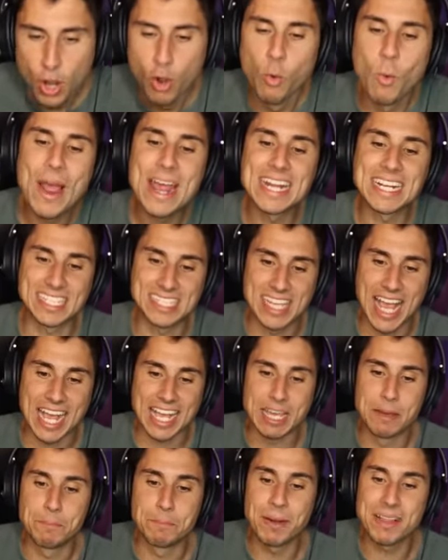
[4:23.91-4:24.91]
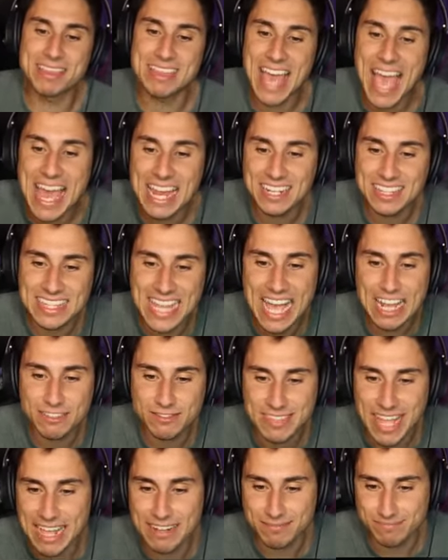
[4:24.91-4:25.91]
Wait a second, but that, that,
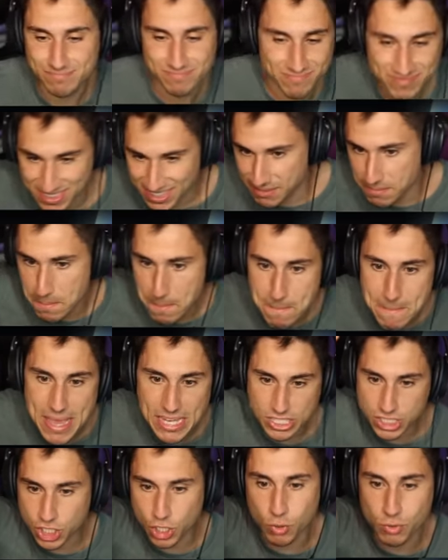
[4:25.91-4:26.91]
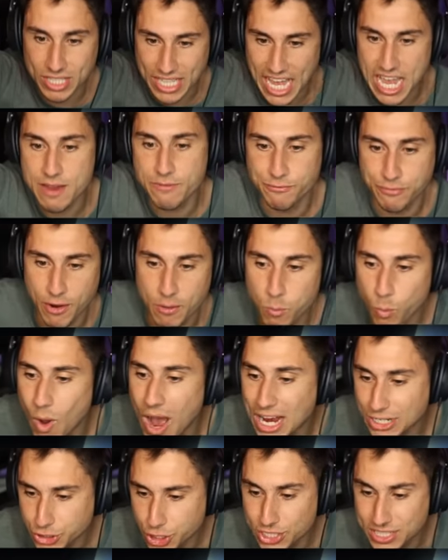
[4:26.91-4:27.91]
that missile came from
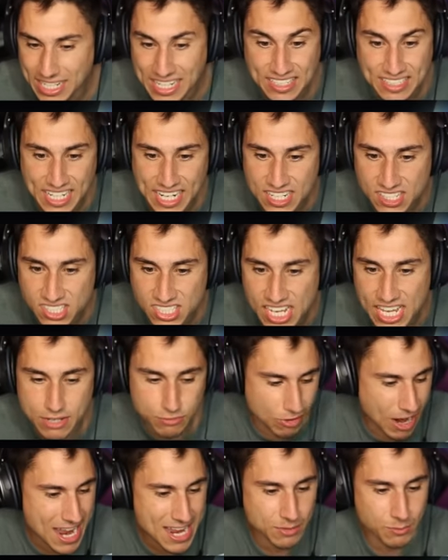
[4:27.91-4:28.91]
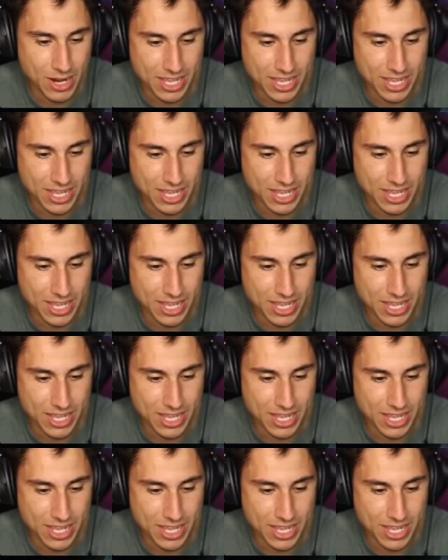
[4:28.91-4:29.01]
Washington, D.C., right?